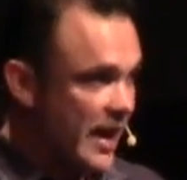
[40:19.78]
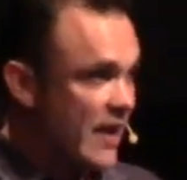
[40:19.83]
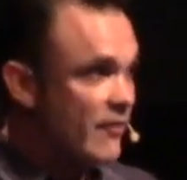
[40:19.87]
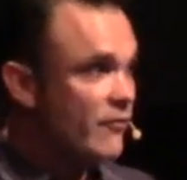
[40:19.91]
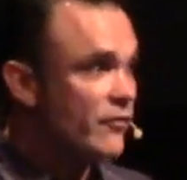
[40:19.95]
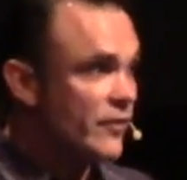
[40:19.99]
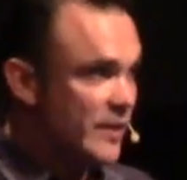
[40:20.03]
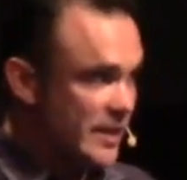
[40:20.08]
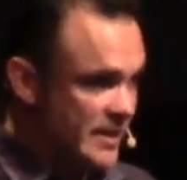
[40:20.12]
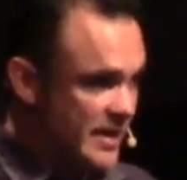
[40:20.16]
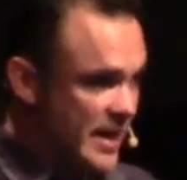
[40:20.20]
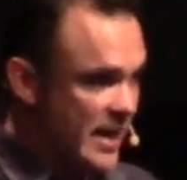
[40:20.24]

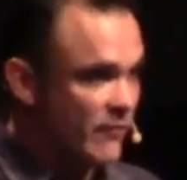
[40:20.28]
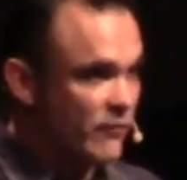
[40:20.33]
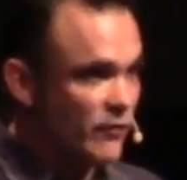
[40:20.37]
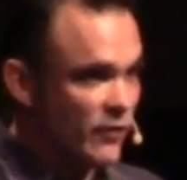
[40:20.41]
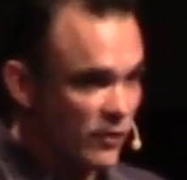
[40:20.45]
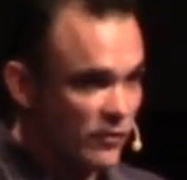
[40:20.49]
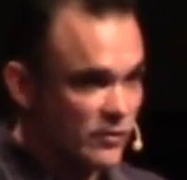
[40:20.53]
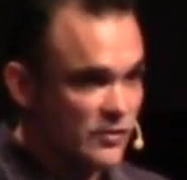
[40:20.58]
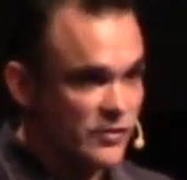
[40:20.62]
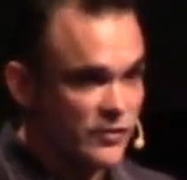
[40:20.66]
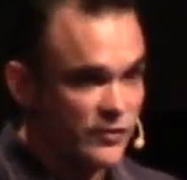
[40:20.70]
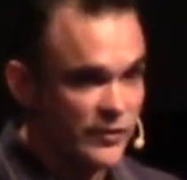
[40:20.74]
every day
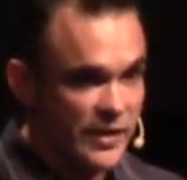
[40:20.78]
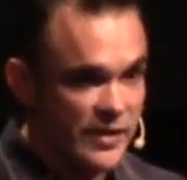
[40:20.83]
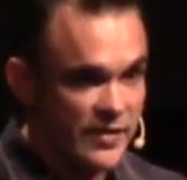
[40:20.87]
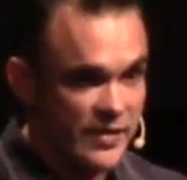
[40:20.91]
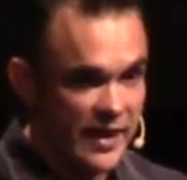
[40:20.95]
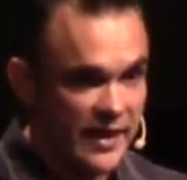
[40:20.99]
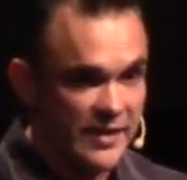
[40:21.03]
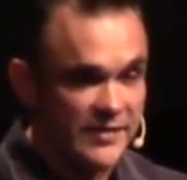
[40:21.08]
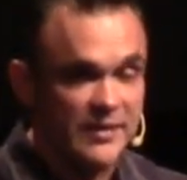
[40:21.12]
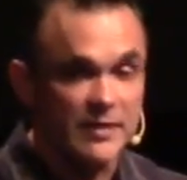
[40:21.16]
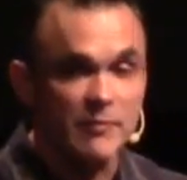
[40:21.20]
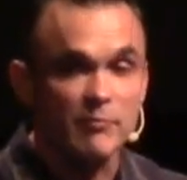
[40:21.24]
for those three
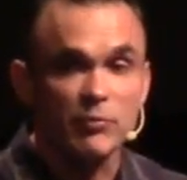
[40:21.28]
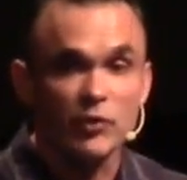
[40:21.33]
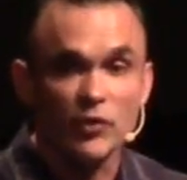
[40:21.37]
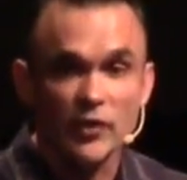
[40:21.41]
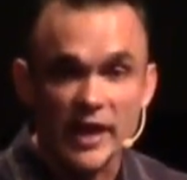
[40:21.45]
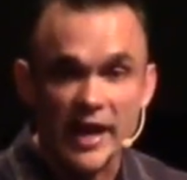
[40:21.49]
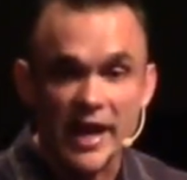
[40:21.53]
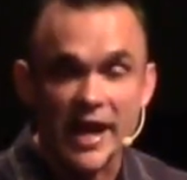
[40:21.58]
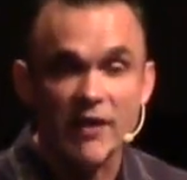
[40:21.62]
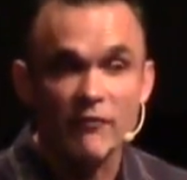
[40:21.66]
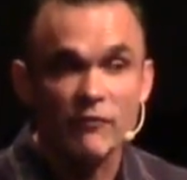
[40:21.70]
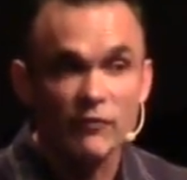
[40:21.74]
things, and
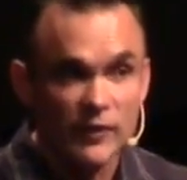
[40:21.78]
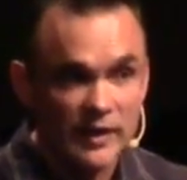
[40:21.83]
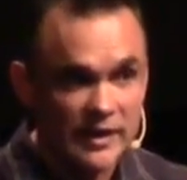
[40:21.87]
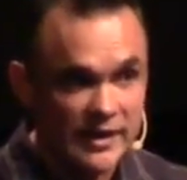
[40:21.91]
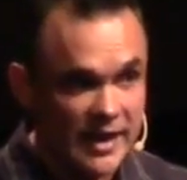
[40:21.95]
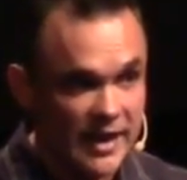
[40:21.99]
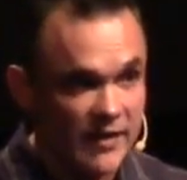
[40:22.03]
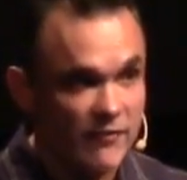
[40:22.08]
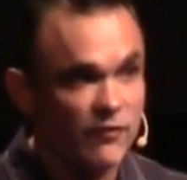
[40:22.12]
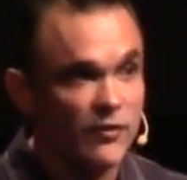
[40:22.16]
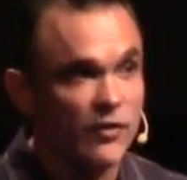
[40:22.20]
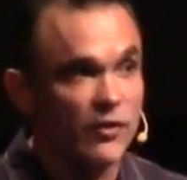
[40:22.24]
pray every
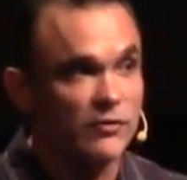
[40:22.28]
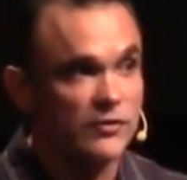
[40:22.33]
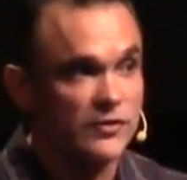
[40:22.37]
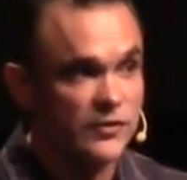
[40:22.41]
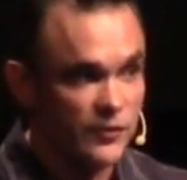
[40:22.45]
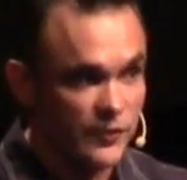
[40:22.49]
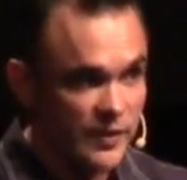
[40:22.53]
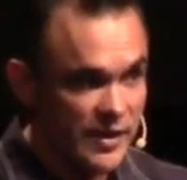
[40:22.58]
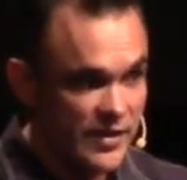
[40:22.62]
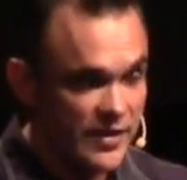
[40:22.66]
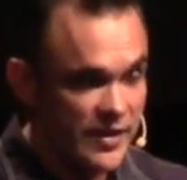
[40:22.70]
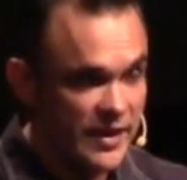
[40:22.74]
day for
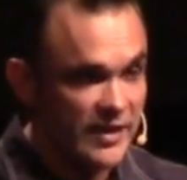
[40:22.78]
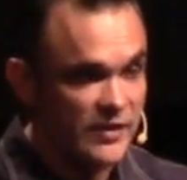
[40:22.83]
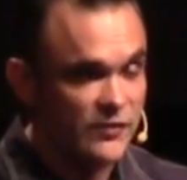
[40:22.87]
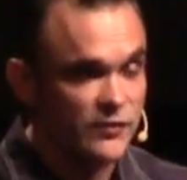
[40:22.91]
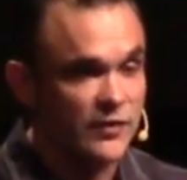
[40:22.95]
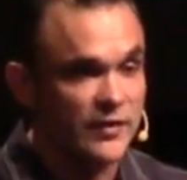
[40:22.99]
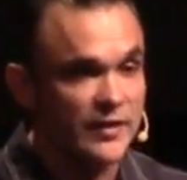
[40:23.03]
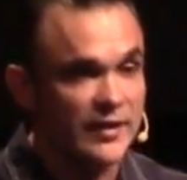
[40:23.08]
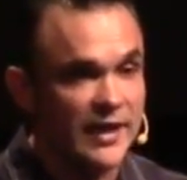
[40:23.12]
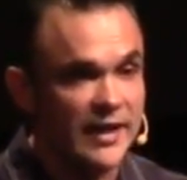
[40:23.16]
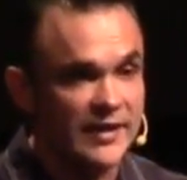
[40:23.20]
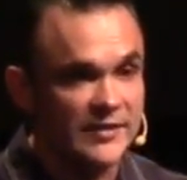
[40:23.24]
those three things
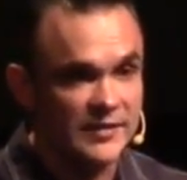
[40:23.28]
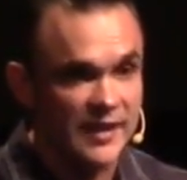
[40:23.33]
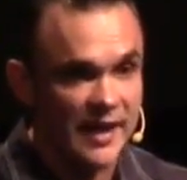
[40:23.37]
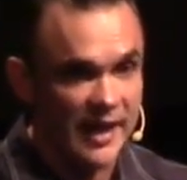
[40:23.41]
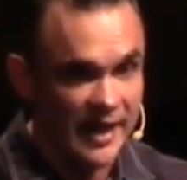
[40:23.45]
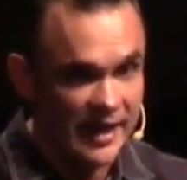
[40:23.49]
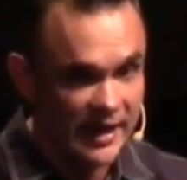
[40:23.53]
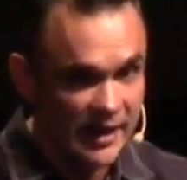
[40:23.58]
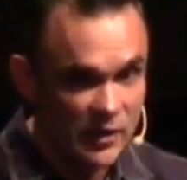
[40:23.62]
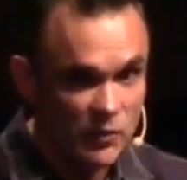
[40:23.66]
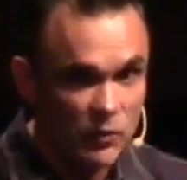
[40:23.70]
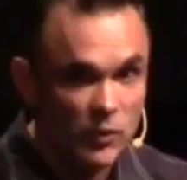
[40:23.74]
for the next
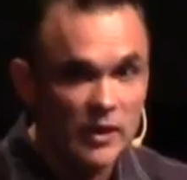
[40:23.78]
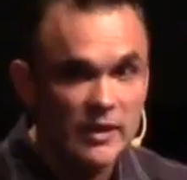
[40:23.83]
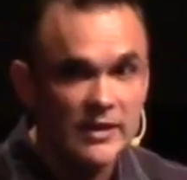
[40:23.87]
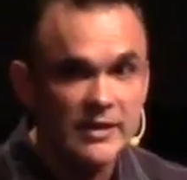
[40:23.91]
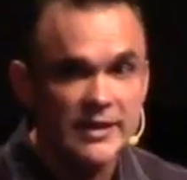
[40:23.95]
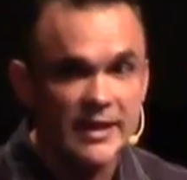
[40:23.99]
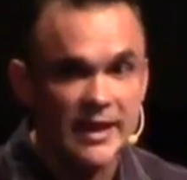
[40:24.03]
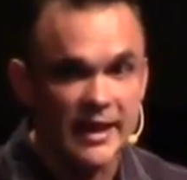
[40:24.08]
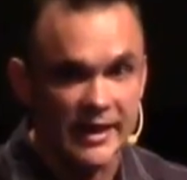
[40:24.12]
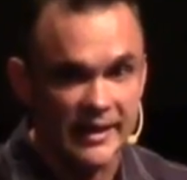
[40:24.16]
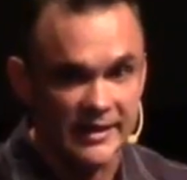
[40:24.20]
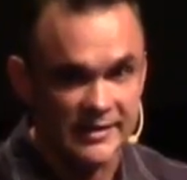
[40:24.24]

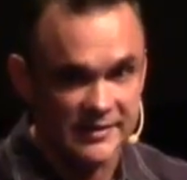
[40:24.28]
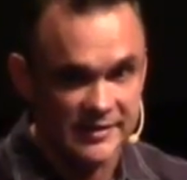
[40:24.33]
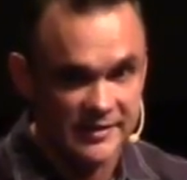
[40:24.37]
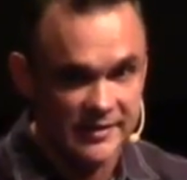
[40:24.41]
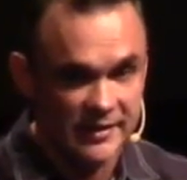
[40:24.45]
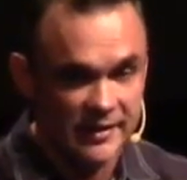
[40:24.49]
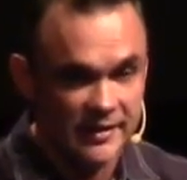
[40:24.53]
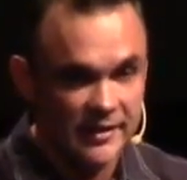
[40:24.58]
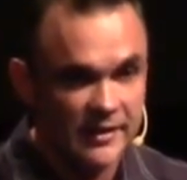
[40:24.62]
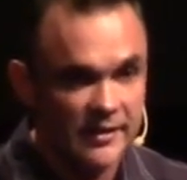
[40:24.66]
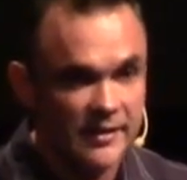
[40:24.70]
81 days.